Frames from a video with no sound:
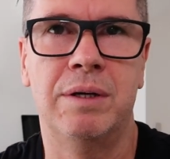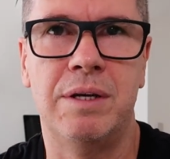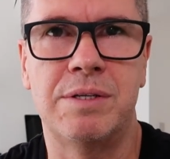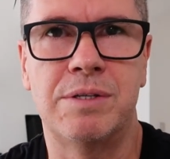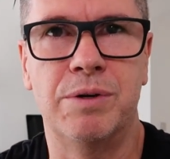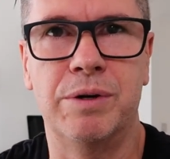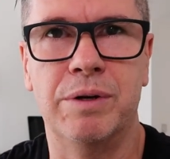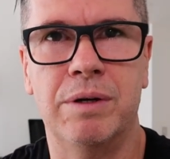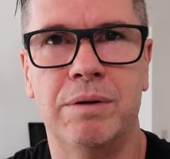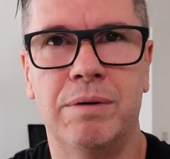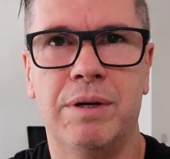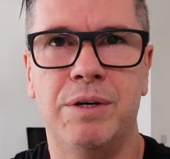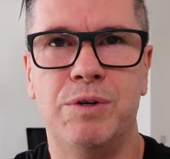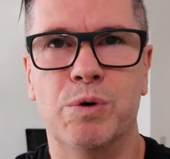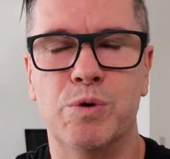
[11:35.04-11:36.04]
It's not an
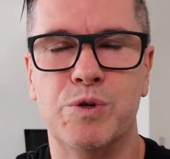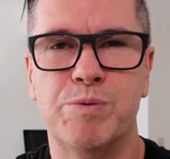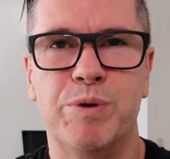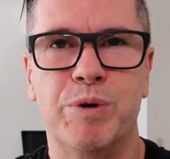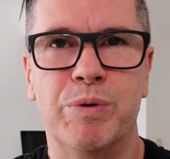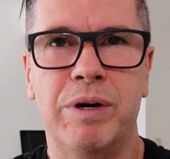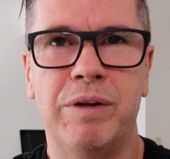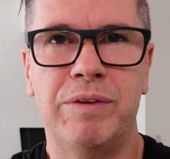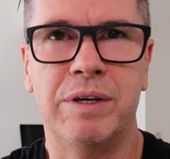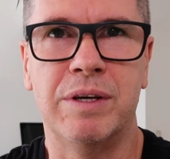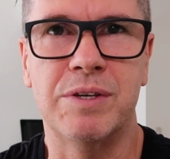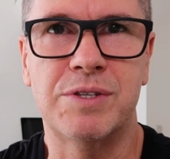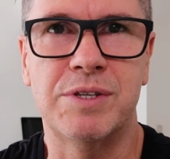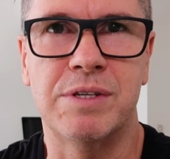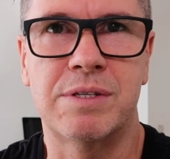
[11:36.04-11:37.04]
endorsement or anything,
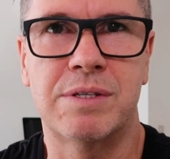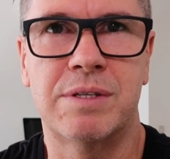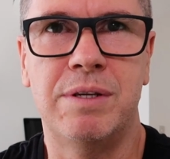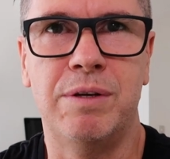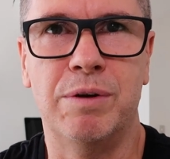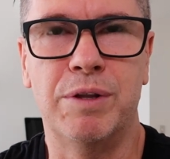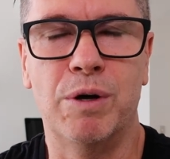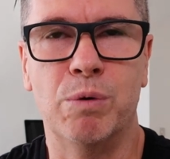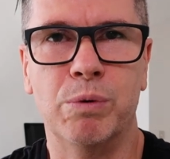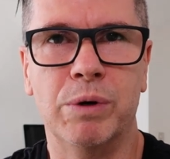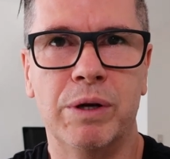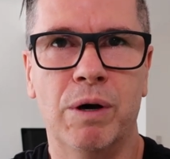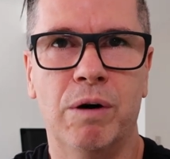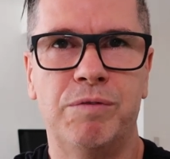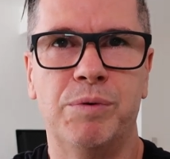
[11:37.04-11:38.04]
it's just, they were
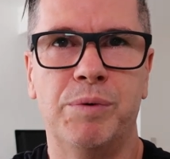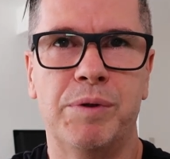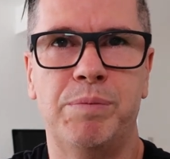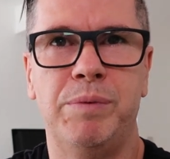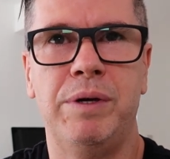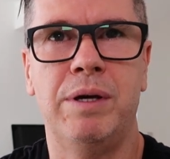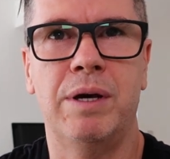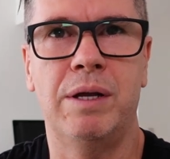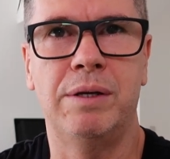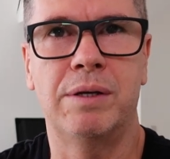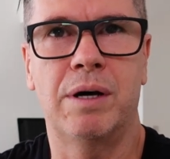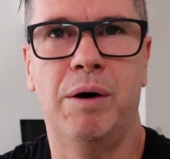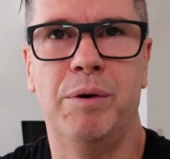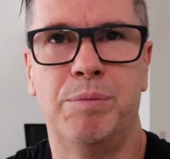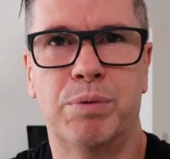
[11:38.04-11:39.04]
really helpful with me and
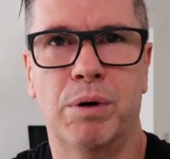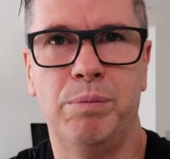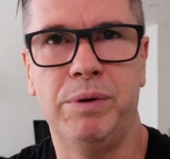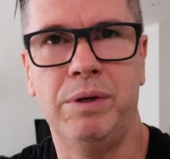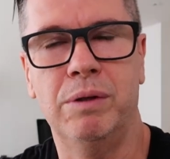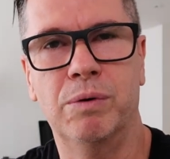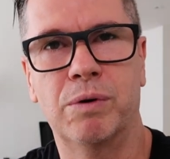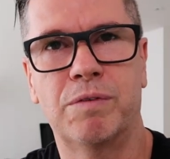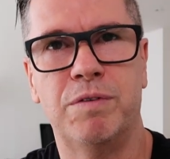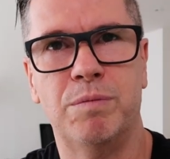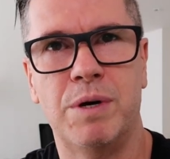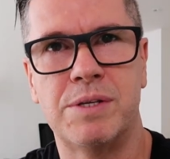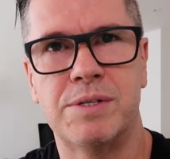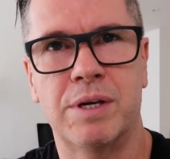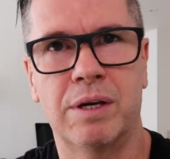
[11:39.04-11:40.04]
I would probably look for
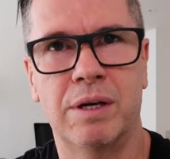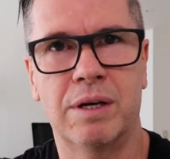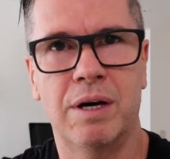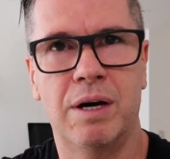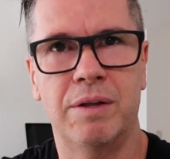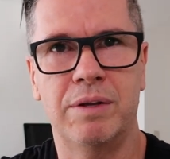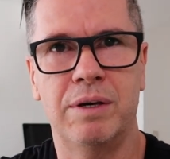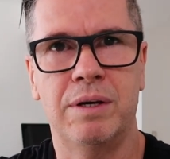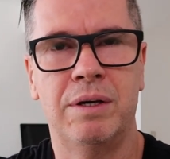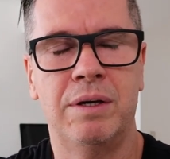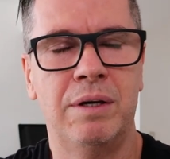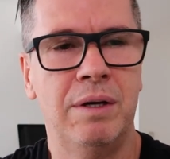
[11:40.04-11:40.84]
my second car there.